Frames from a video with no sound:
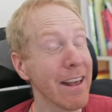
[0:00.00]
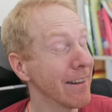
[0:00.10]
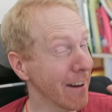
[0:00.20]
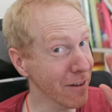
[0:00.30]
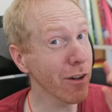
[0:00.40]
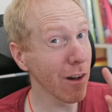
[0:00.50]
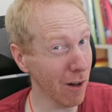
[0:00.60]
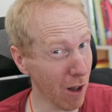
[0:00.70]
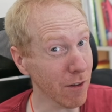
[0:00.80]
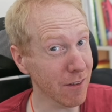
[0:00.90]
There's a
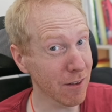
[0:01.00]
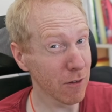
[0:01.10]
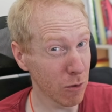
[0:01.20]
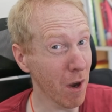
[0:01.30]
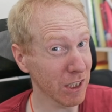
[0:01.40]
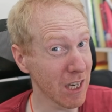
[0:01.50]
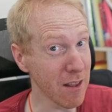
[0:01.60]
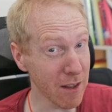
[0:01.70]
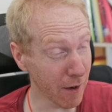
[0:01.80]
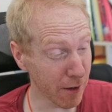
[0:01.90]
lot to
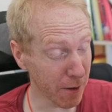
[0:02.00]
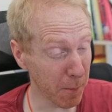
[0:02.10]
actually